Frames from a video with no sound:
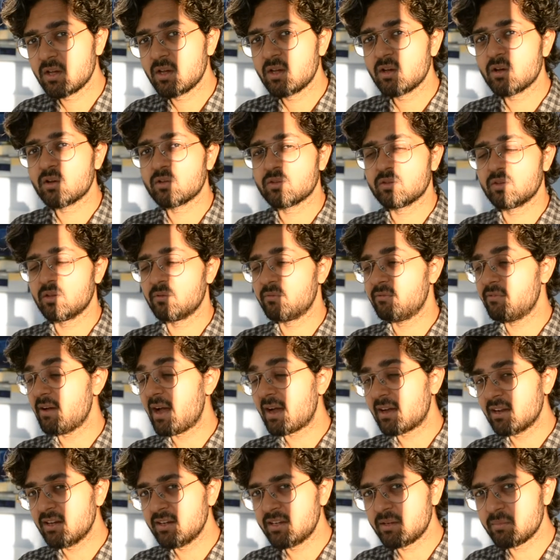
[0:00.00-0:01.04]
or the
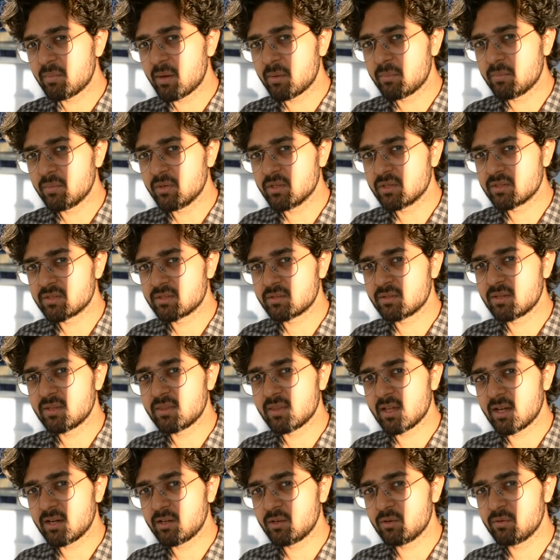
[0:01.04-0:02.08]
faculty members in
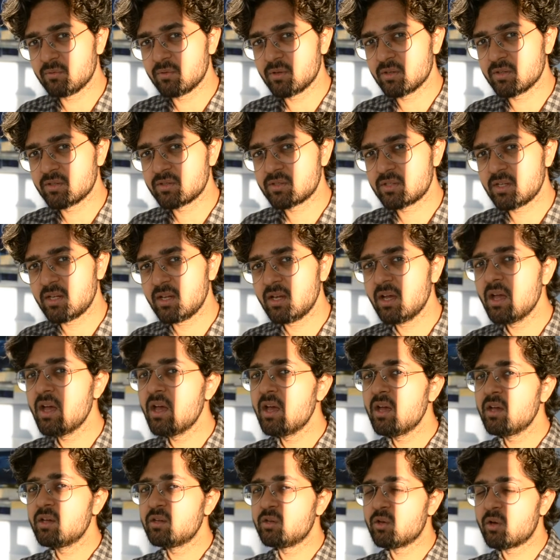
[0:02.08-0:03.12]
that university.
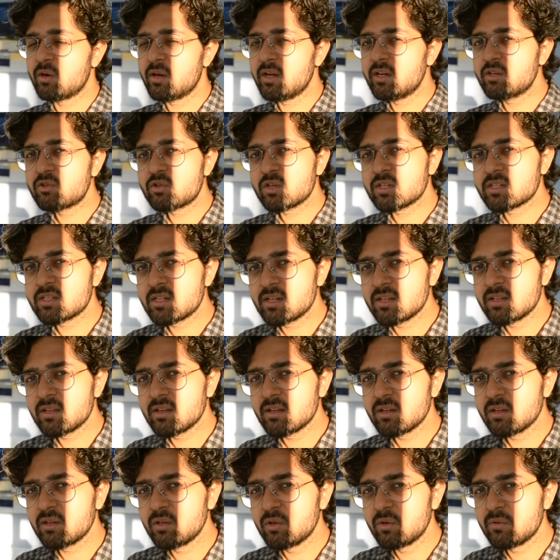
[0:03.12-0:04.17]
You're interested in
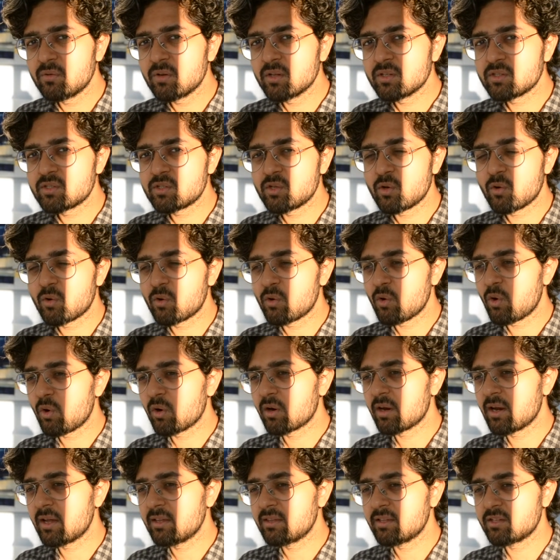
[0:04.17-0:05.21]
a university or an
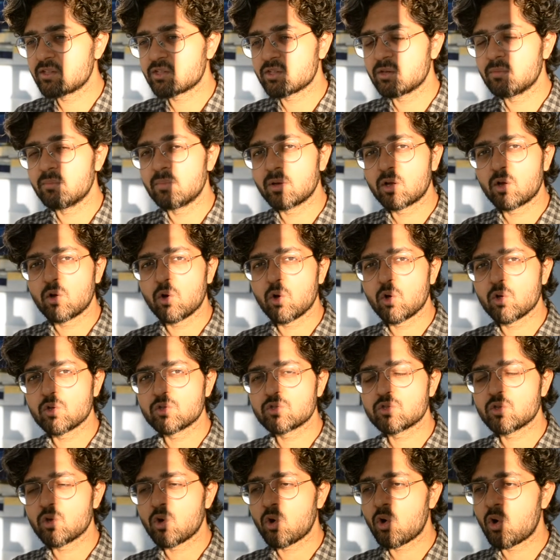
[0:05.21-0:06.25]
organization
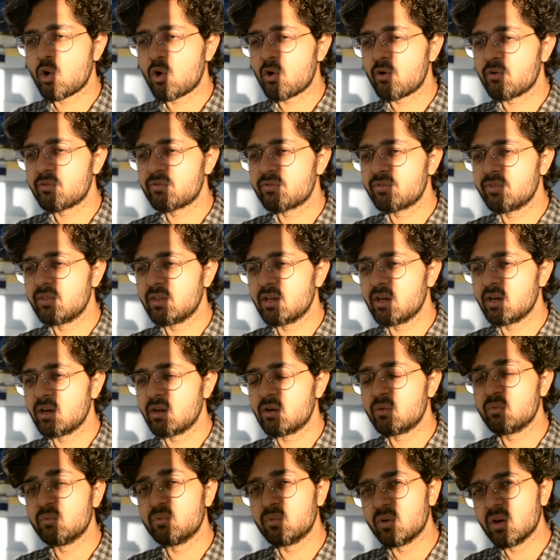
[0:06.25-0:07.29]
because of their
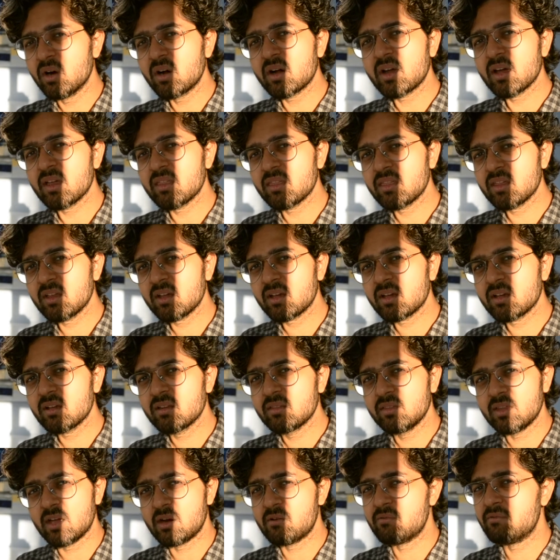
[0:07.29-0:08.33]
work ethic,
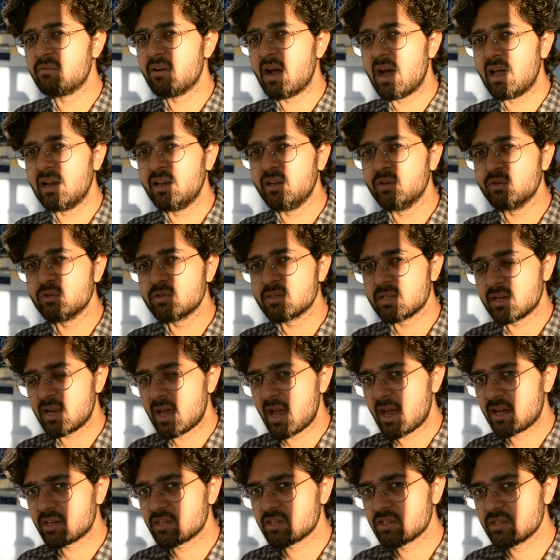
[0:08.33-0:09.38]
their values and
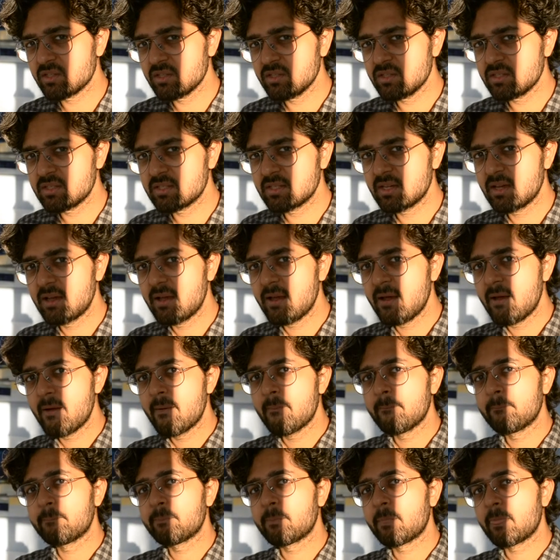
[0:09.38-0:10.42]
actions.
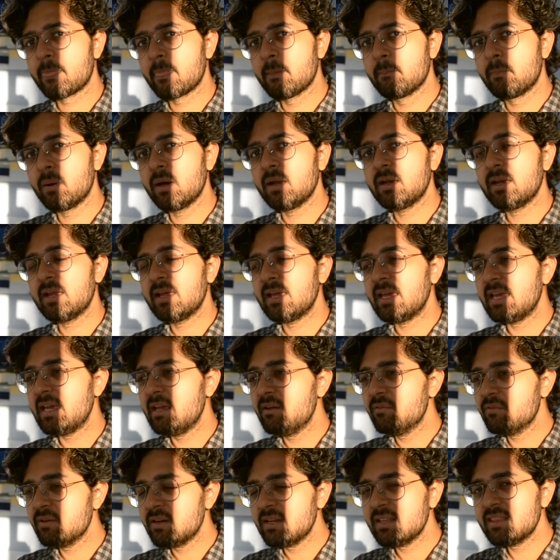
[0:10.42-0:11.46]
But even